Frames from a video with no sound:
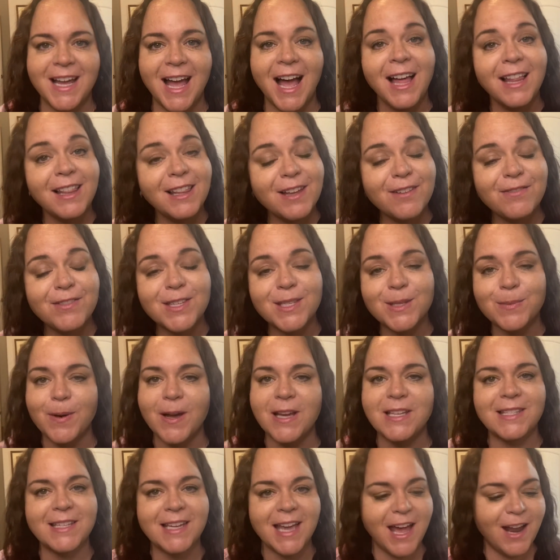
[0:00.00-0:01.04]
I love the
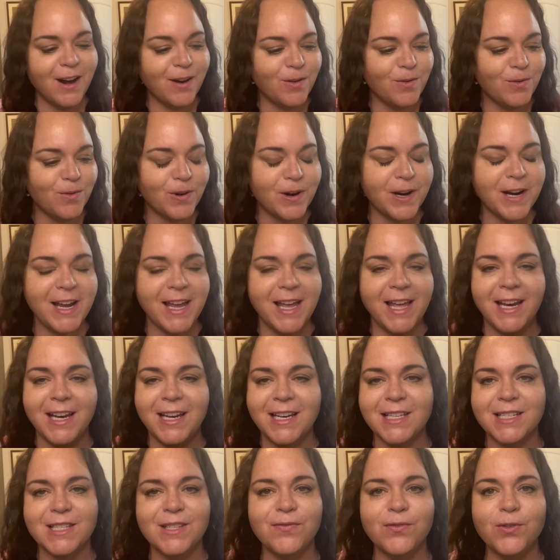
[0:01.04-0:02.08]
spice category, and it
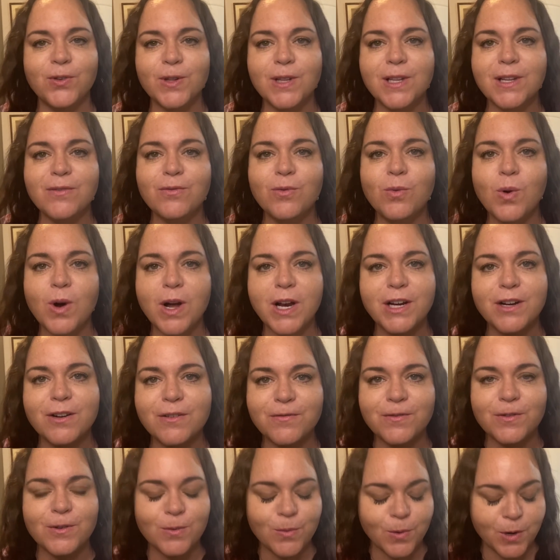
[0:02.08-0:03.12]
is full of
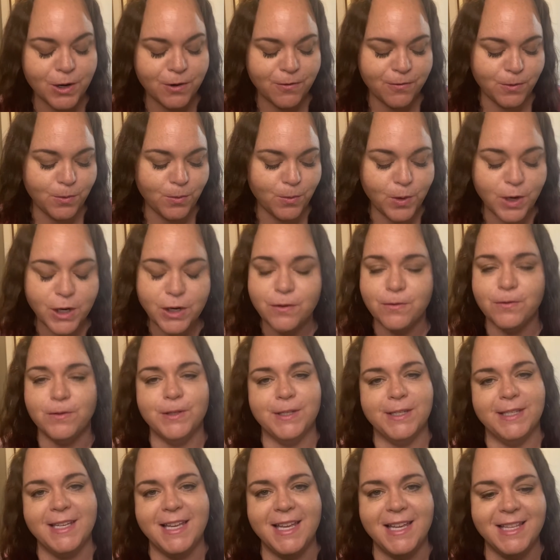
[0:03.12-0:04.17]
wonderful, wonderful, wonderful
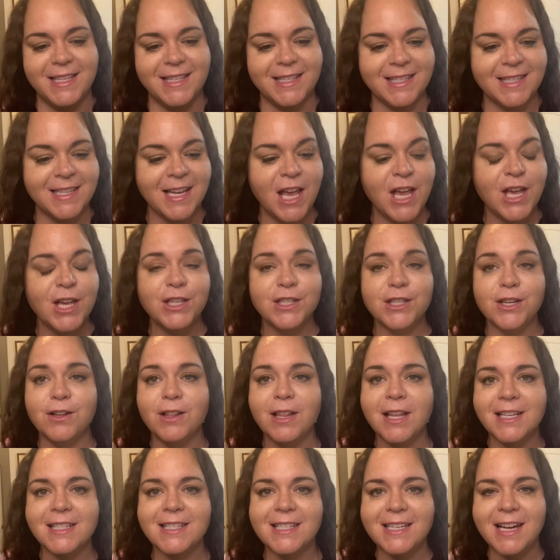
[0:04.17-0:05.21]
scents. So
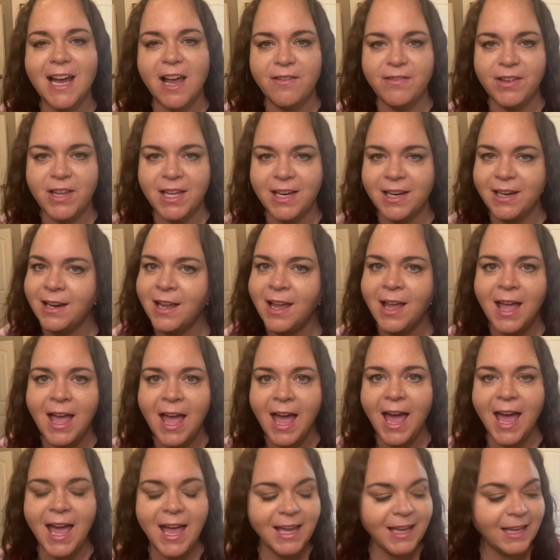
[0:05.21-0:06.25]
let's dive in
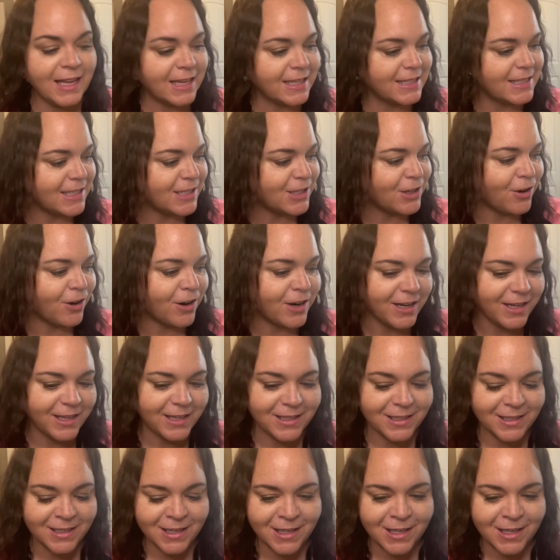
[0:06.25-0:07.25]
and get started.